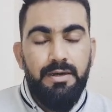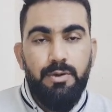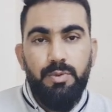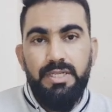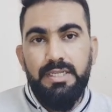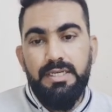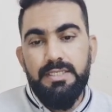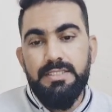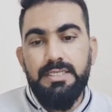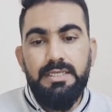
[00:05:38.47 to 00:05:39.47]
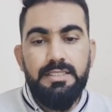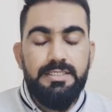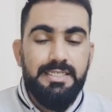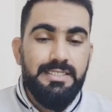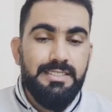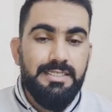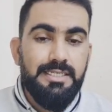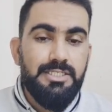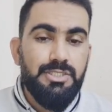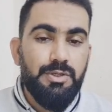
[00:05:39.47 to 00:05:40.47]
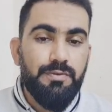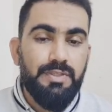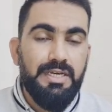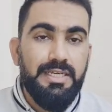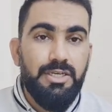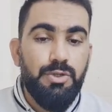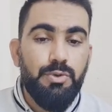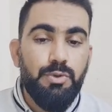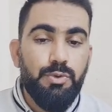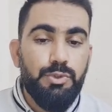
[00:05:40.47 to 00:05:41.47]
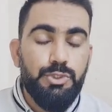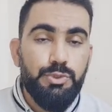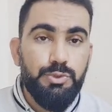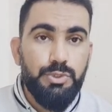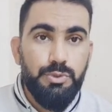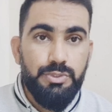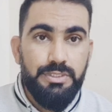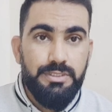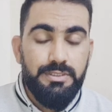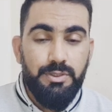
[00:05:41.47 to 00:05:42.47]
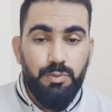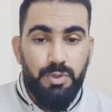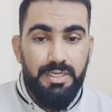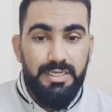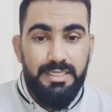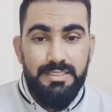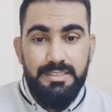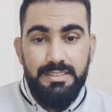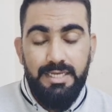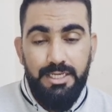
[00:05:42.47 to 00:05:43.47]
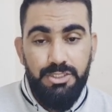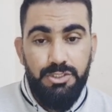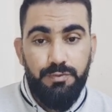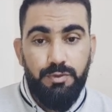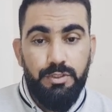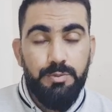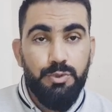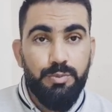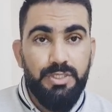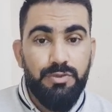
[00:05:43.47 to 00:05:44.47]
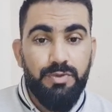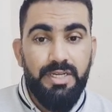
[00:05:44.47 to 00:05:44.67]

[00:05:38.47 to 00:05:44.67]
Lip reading: Well, the sixth stage of the ILO-OSH 2001 is the action for improvement.